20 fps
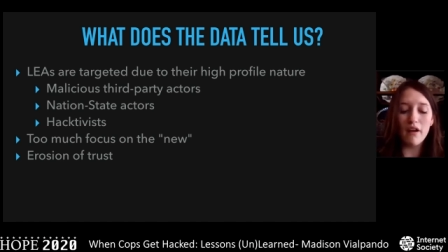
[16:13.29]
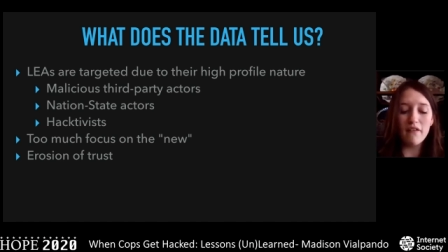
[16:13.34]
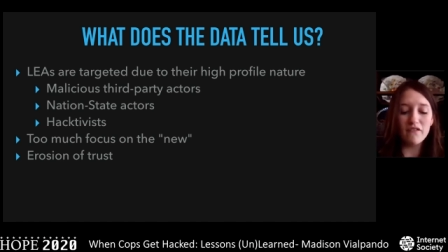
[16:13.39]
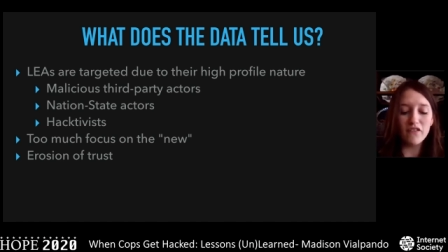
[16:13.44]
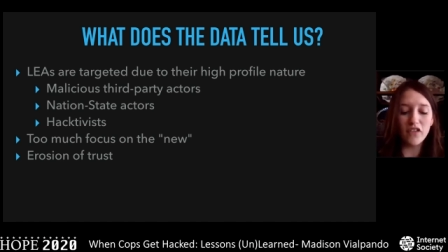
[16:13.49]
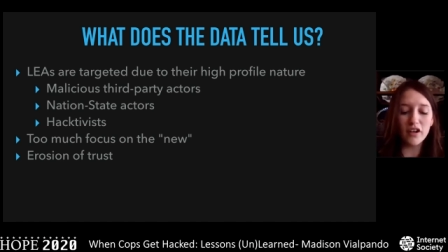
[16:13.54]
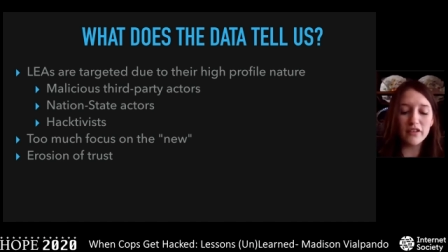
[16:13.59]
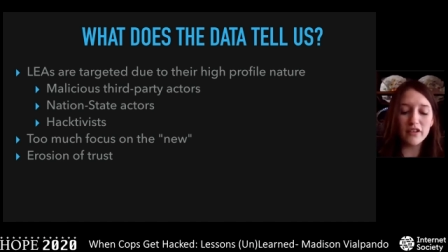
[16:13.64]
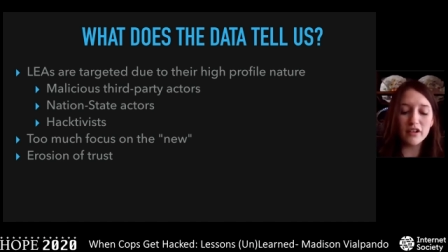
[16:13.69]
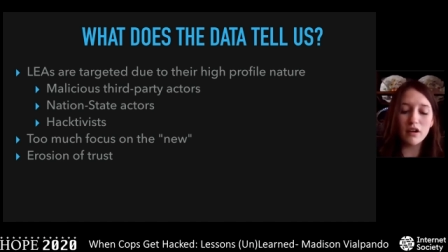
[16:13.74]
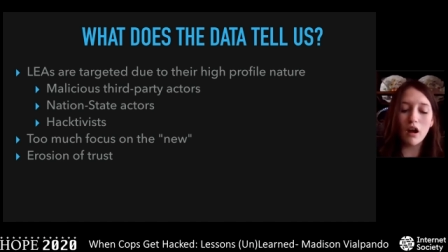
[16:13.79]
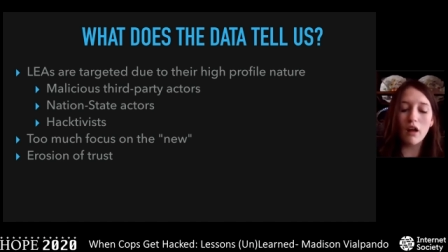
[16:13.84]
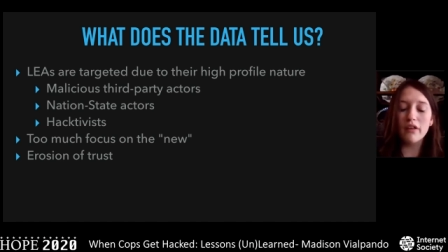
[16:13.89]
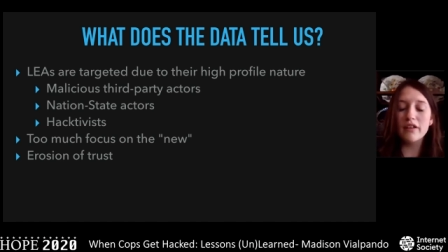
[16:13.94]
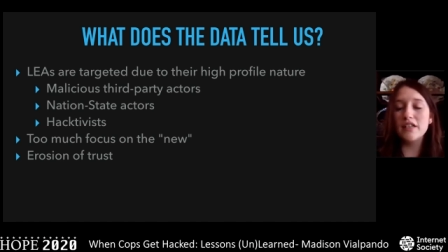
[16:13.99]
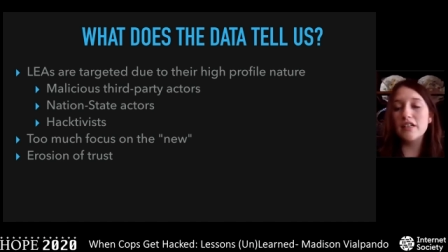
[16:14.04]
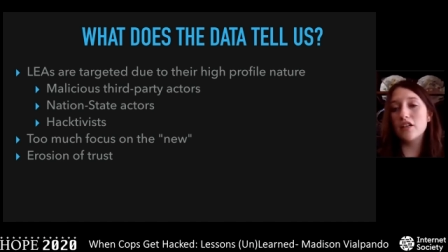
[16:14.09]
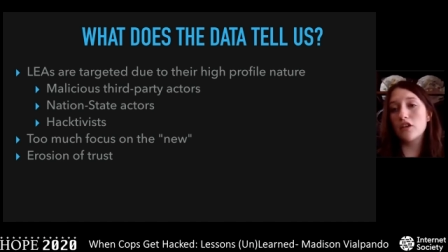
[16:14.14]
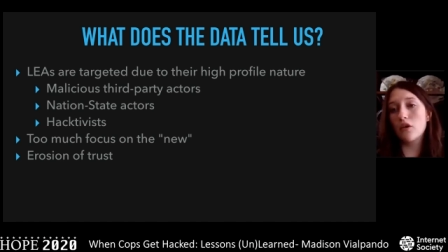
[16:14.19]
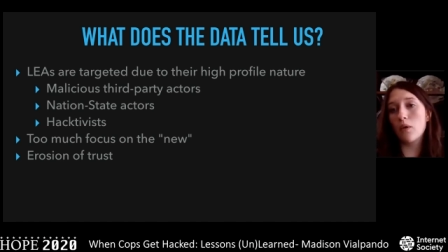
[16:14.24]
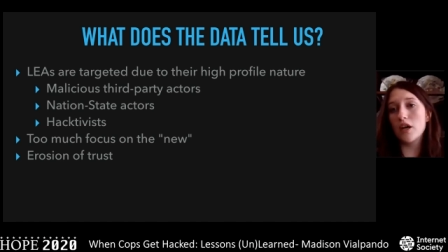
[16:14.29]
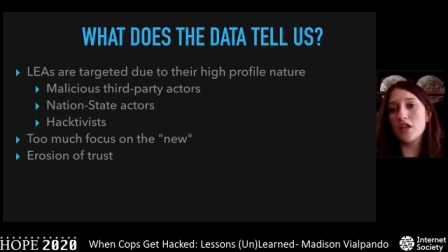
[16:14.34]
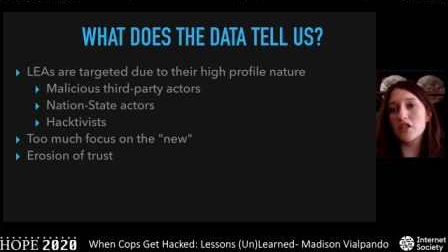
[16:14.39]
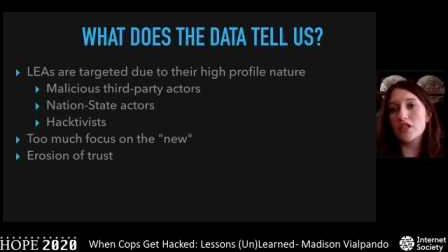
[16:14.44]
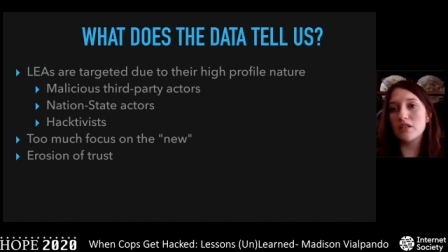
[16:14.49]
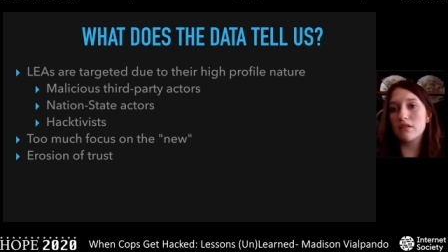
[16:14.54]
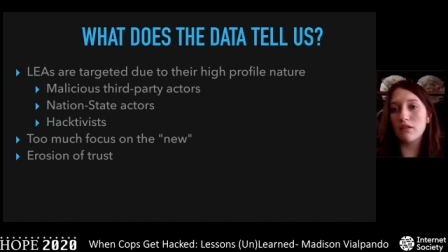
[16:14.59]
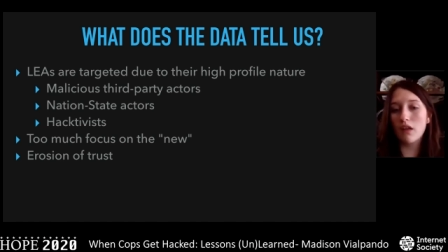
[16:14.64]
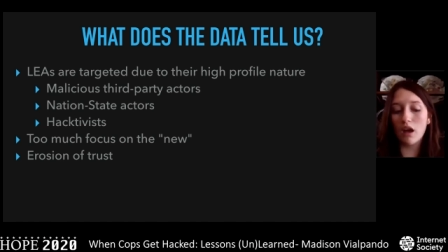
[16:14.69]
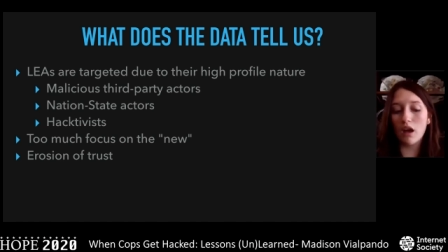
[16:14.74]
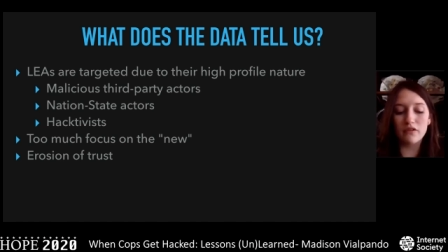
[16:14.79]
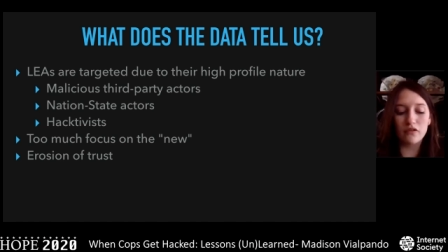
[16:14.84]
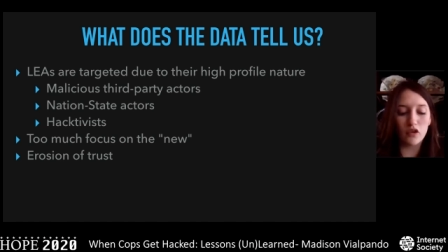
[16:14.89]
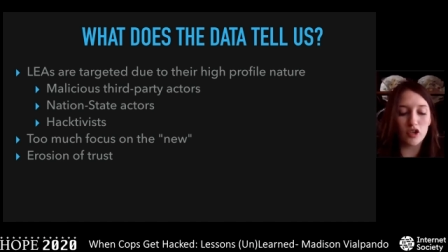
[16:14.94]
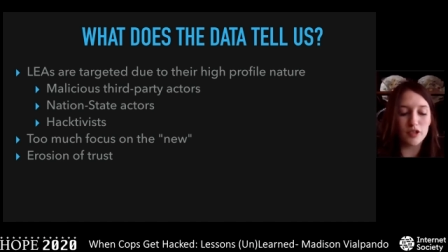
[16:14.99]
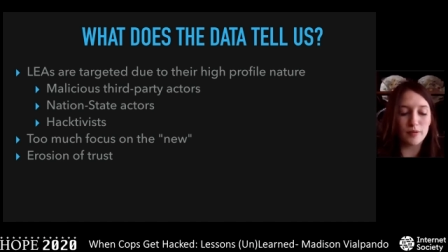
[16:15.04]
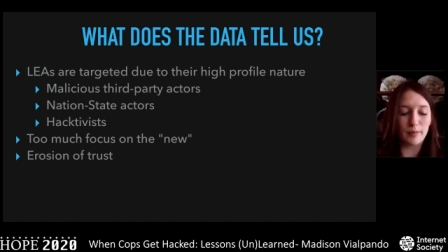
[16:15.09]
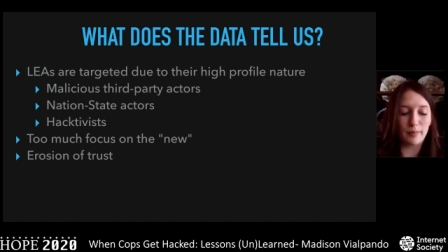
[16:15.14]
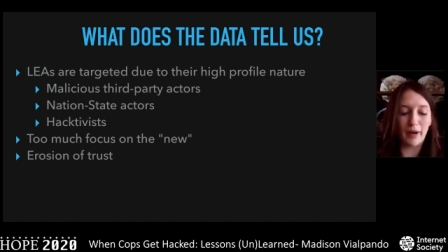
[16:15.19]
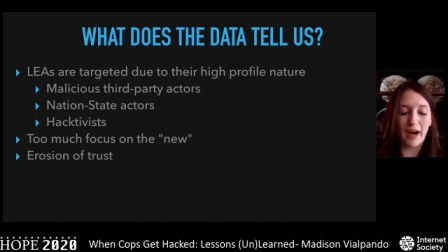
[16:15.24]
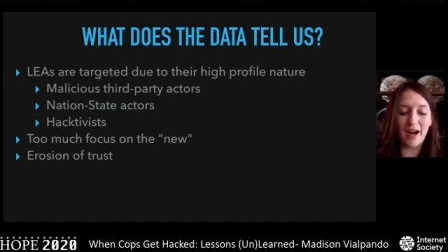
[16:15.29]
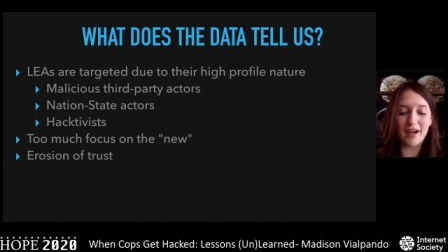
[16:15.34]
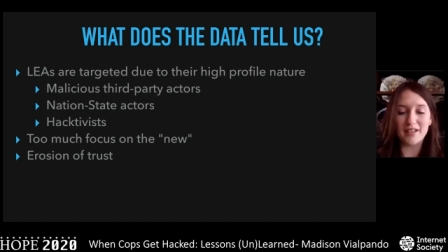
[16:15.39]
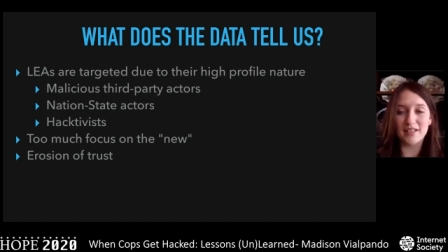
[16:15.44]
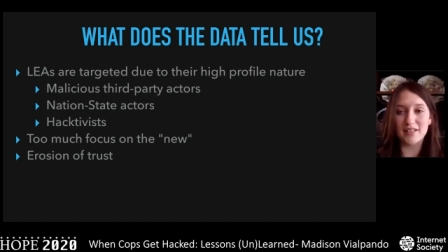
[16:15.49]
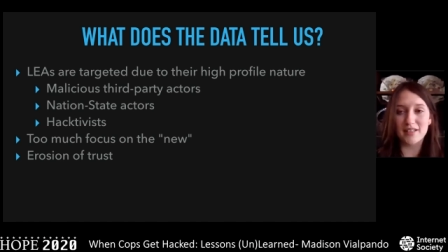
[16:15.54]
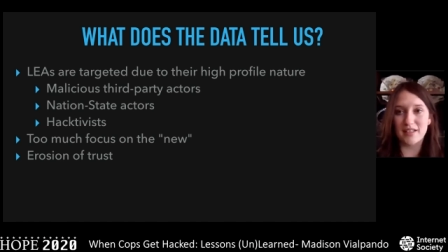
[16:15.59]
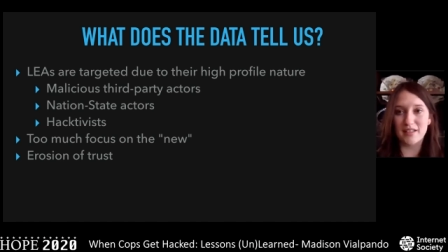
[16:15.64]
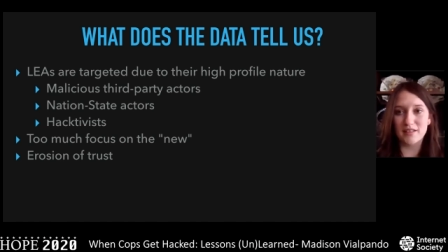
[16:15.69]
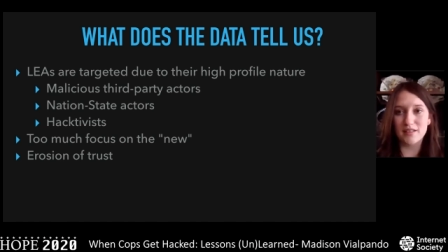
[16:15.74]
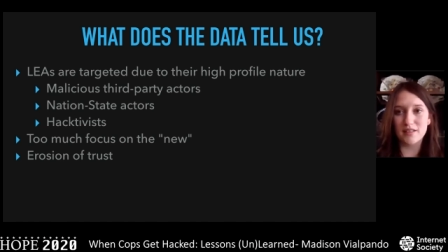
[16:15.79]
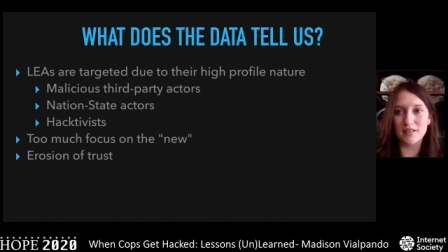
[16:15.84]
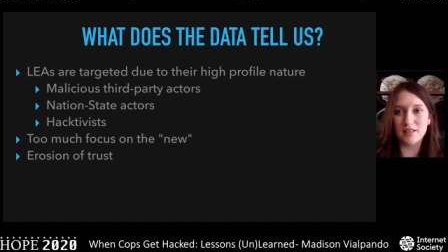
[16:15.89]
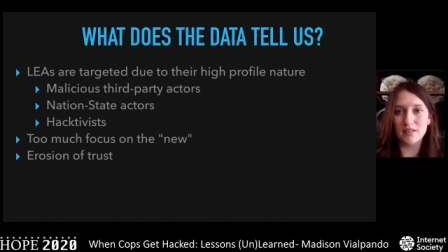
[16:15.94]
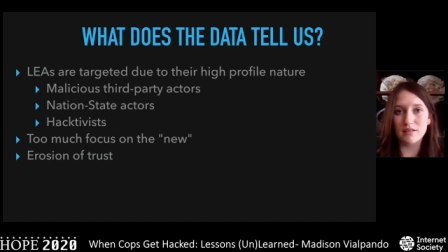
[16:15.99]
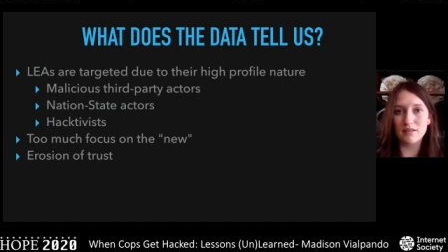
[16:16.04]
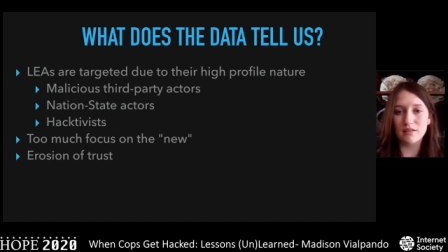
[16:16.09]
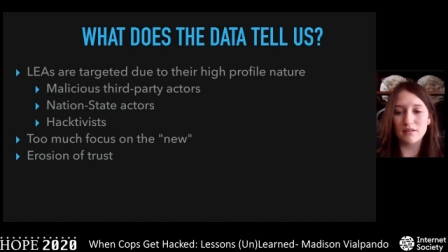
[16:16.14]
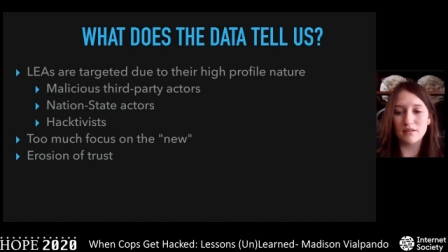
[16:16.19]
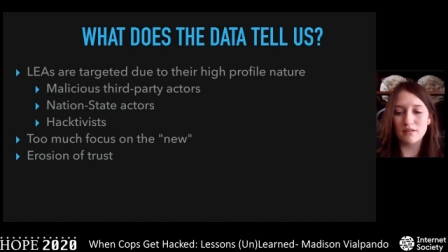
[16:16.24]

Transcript: further calling into question law enforcement practices.